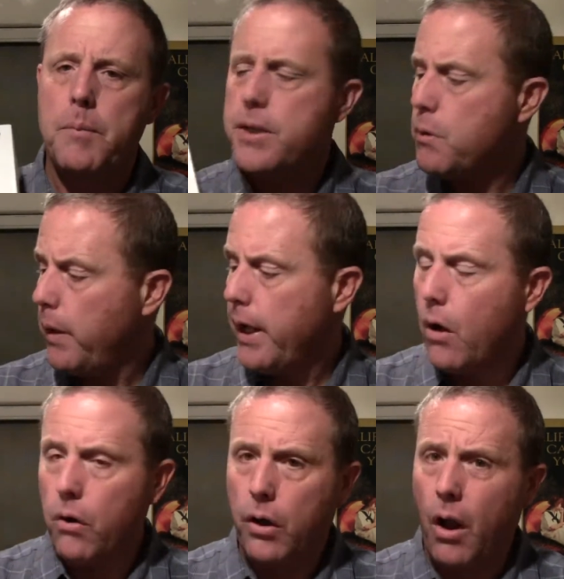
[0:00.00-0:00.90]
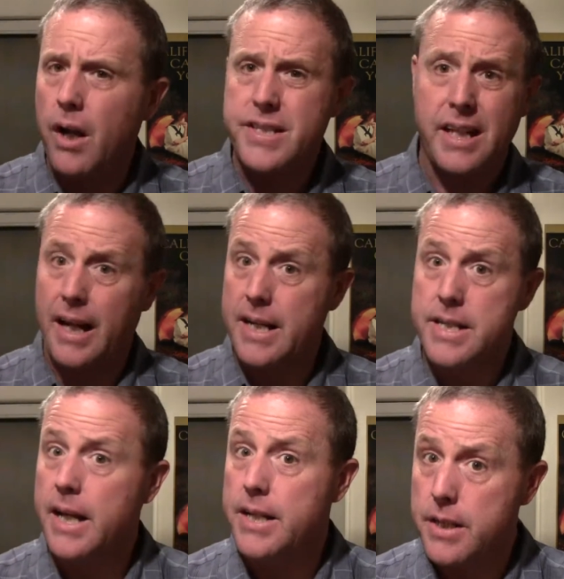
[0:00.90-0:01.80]
This is what they call glossy. Like I
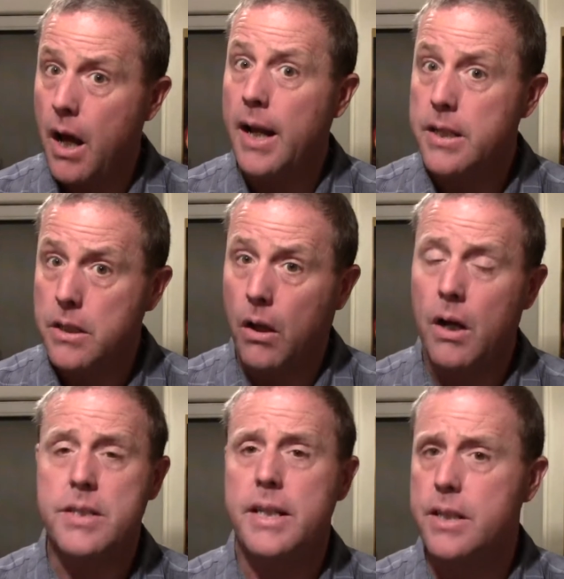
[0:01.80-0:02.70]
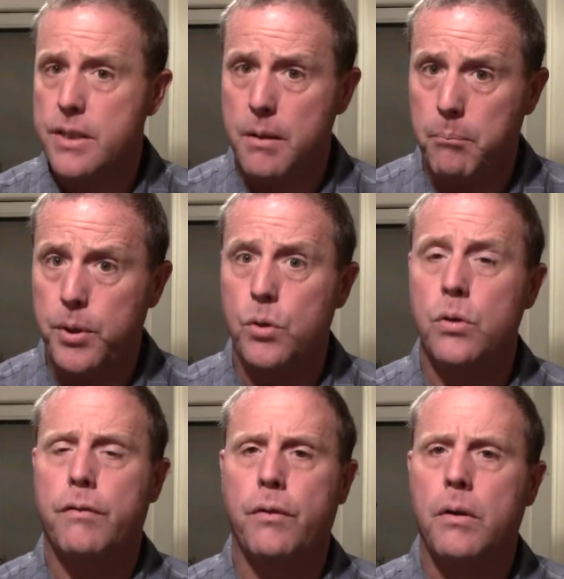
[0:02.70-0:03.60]
said, it's not as glossy. It's just a
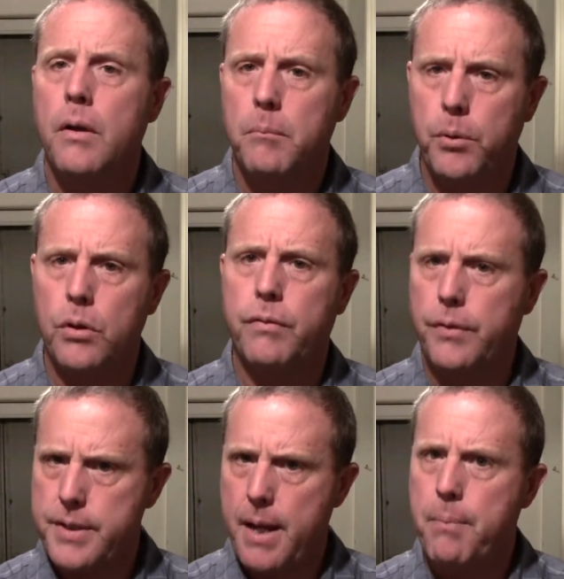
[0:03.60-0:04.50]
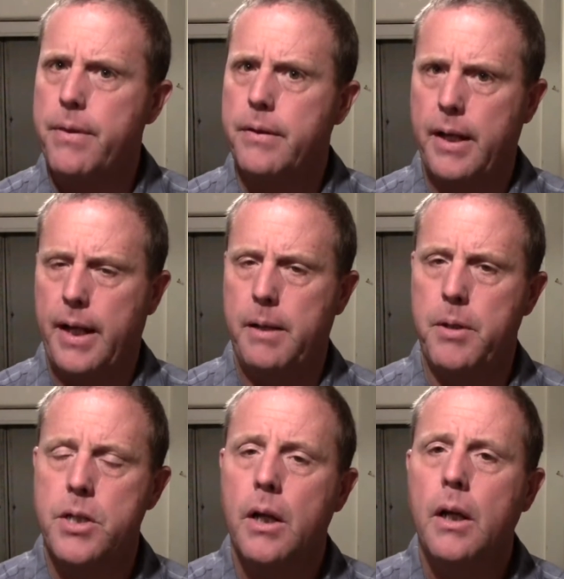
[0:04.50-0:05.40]
beautiful, beautiful depth to that
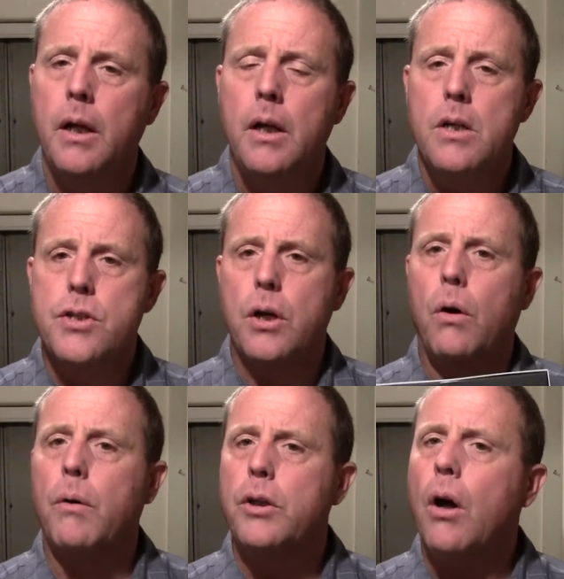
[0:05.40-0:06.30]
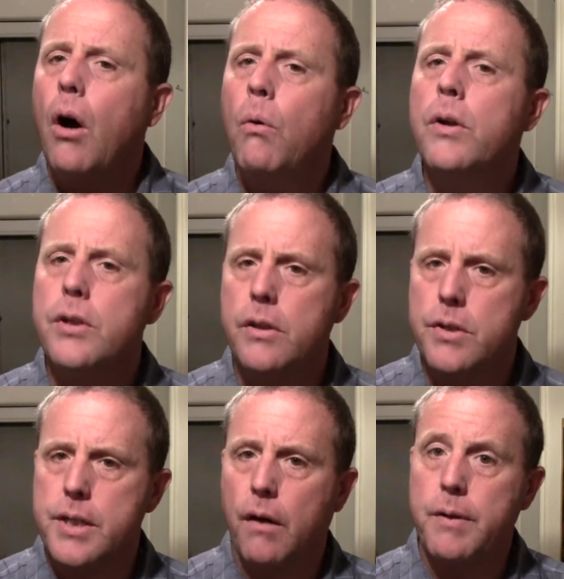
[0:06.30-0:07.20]
image. So you owe it to
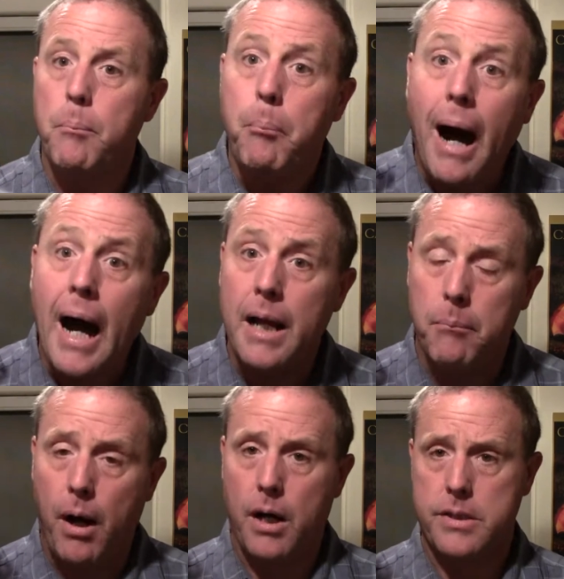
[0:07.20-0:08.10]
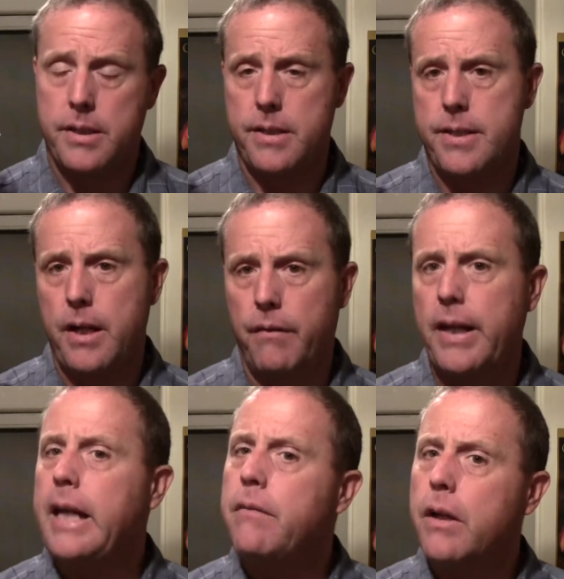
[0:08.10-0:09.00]
yourself to buy a box of this
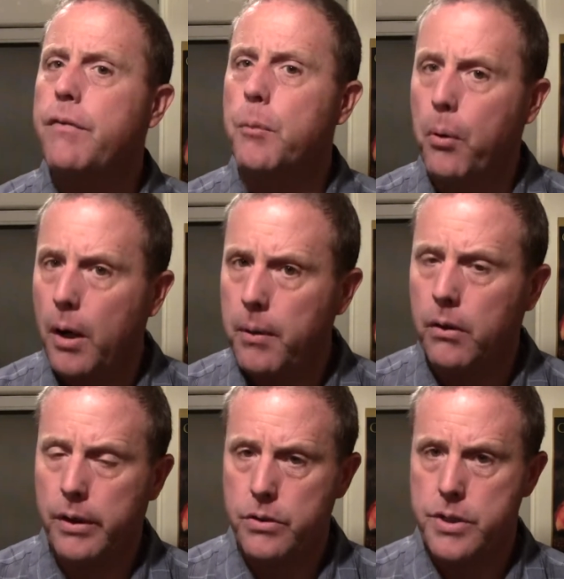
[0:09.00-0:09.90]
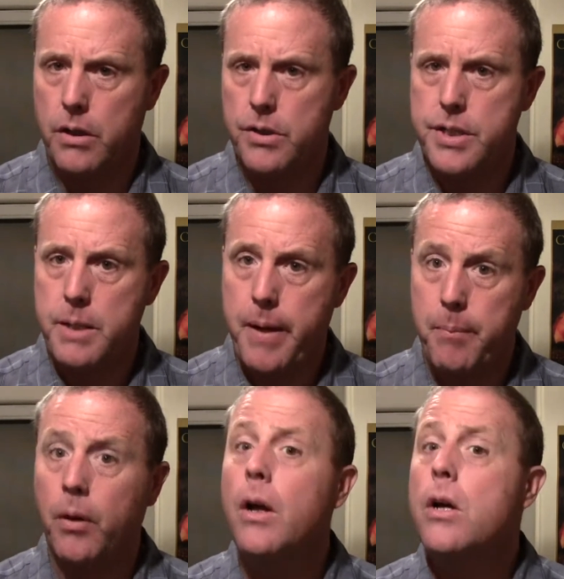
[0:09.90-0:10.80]
stuff, even if you're primarily using RC
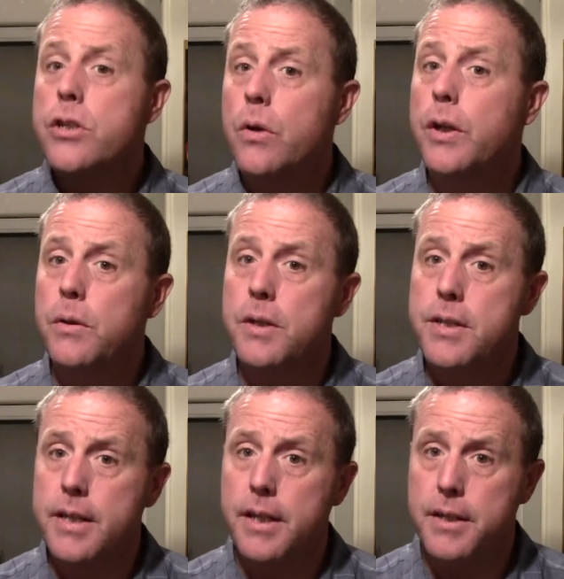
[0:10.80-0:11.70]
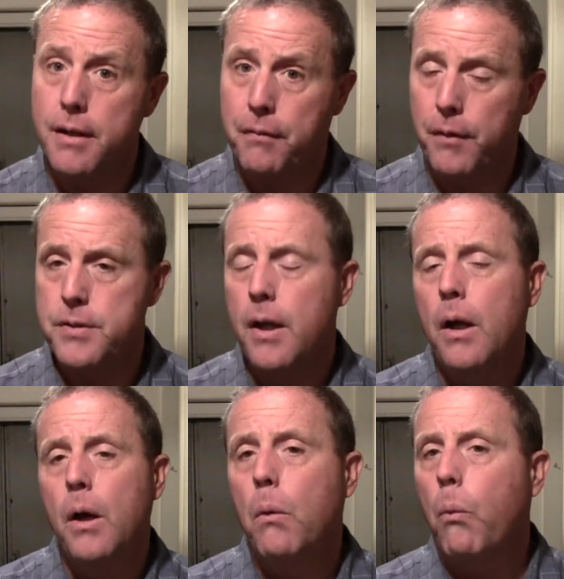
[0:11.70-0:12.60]
paper, so that you can see the difference.
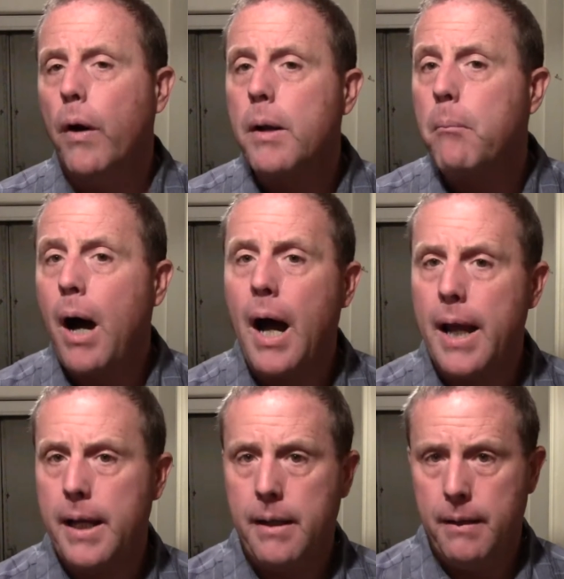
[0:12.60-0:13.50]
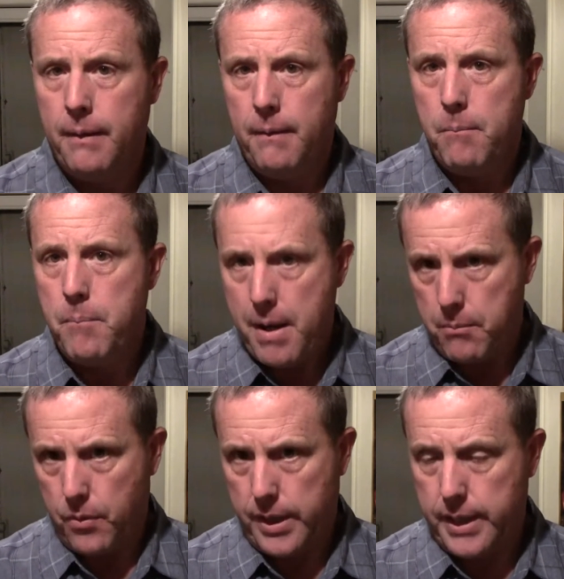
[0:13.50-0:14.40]
One of my
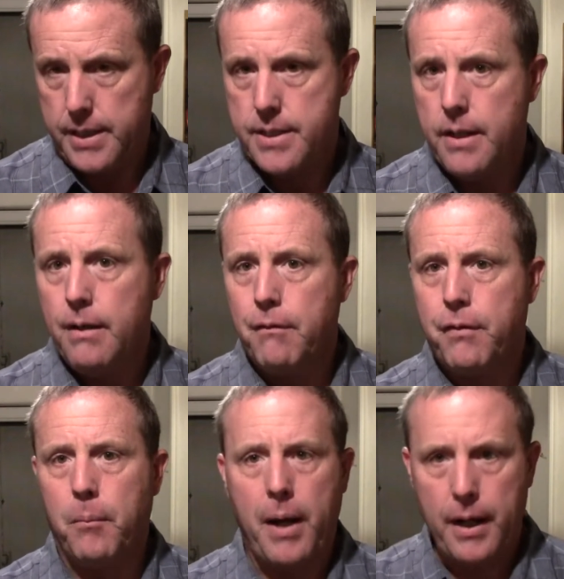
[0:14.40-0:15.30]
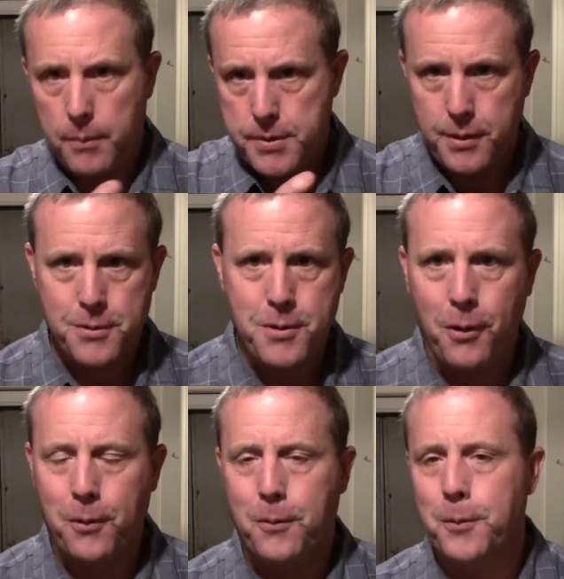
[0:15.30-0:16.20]
memories from my upstairs
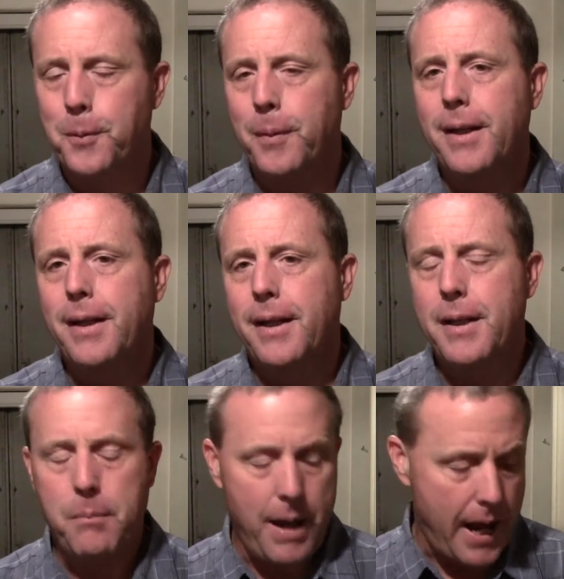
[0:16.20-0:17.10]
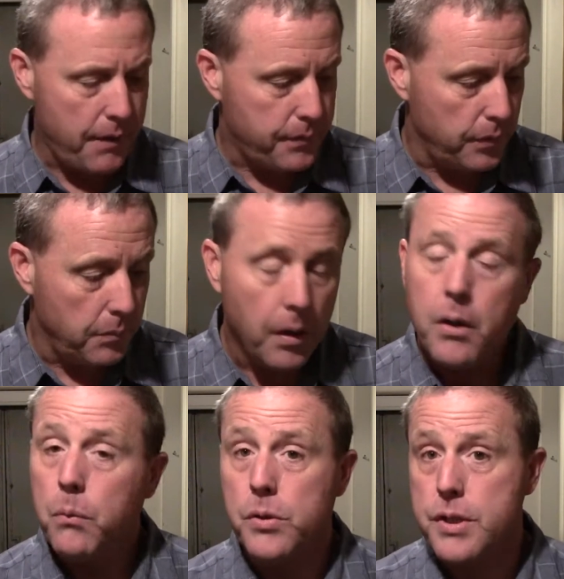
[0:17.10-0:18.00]
darkroom in the bathroom
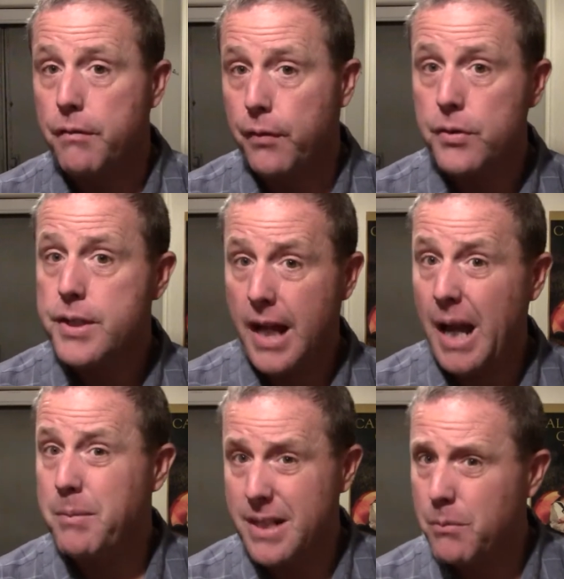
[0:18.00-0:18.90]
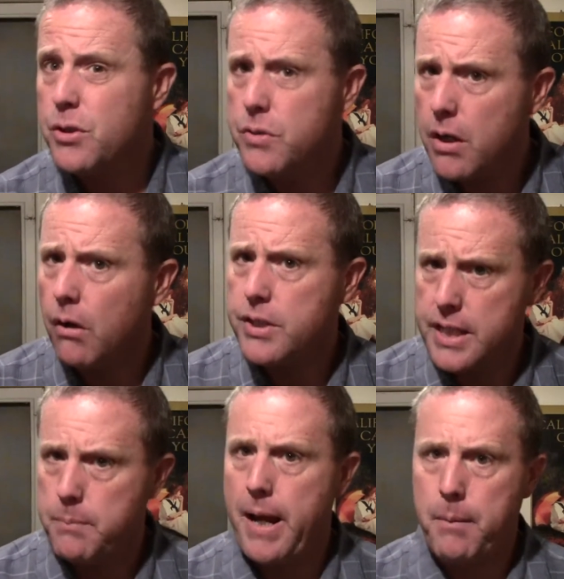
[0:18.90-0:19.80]
was the first time, because I was using
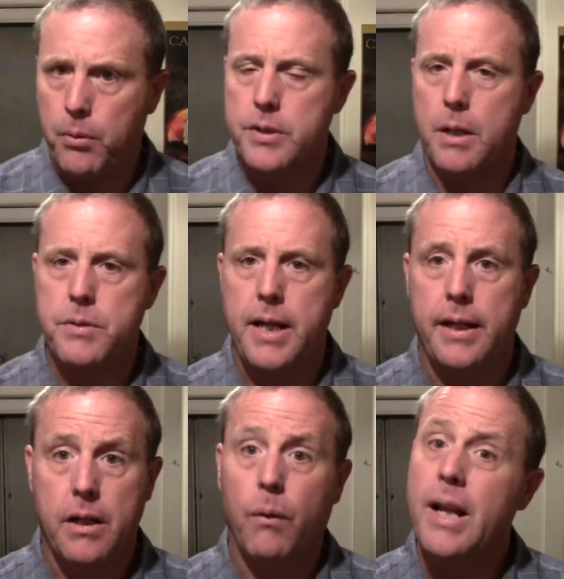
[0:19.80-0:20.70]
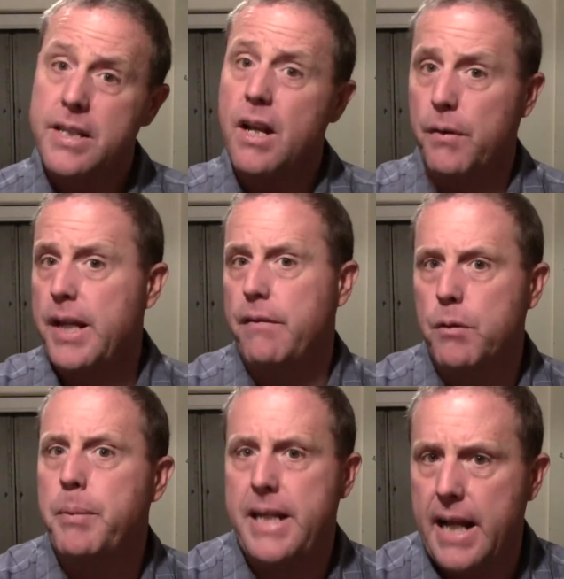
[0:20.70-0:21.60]
RC paper because I was getting going. That's another thing
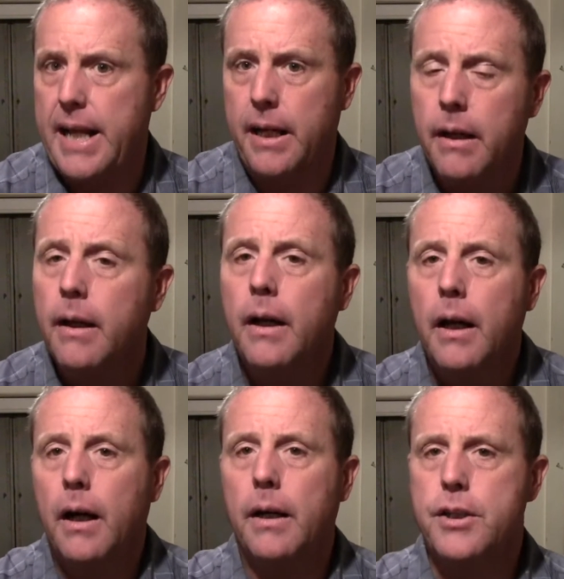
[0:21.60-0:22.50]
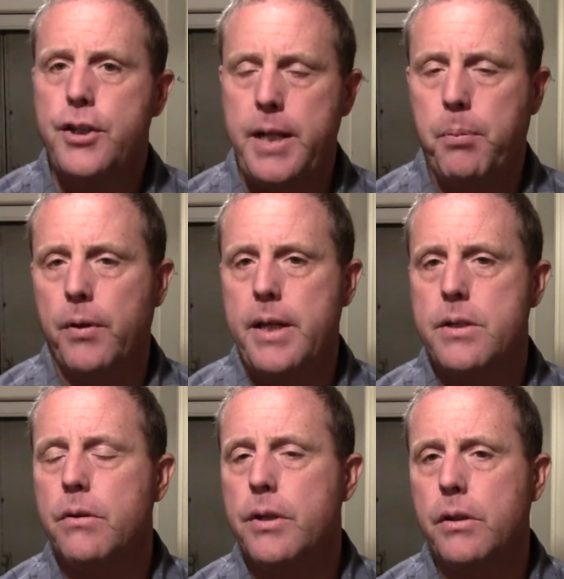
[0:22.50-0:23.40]
if you're beginning. It's cheaper and
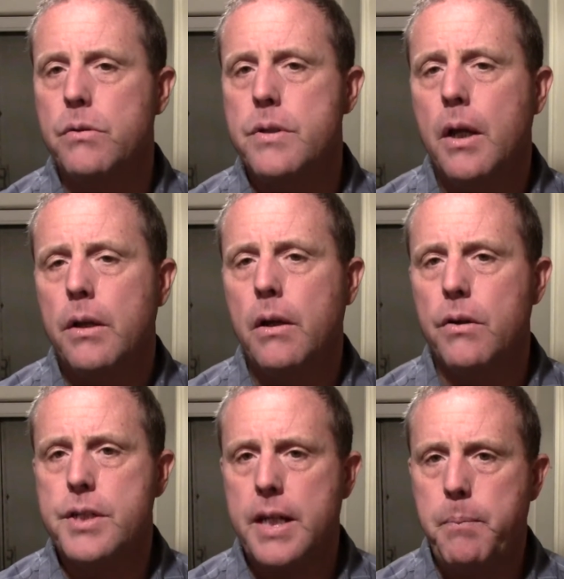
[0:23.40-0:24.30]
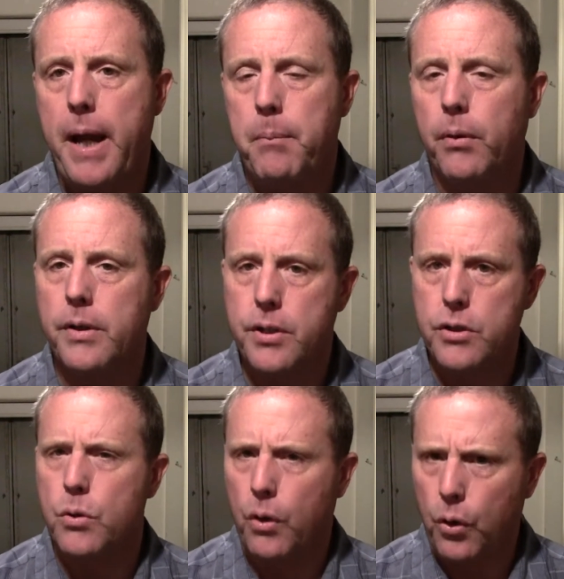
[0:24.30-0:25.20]
easier to use the RC paper
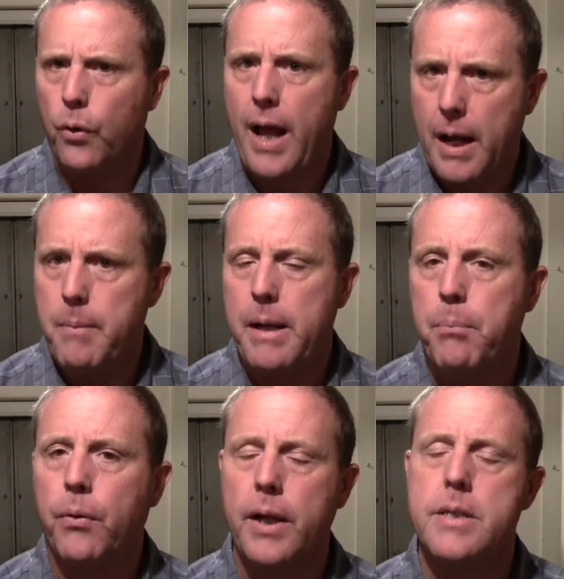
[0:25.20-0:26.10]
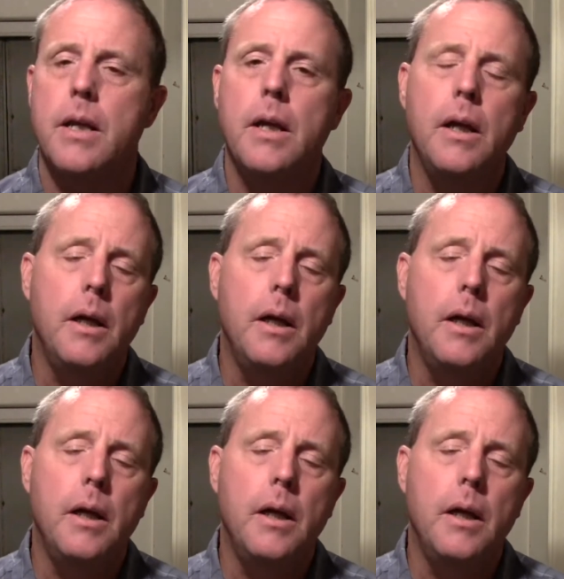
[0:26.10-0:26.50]
until you sort of learn how to make prints.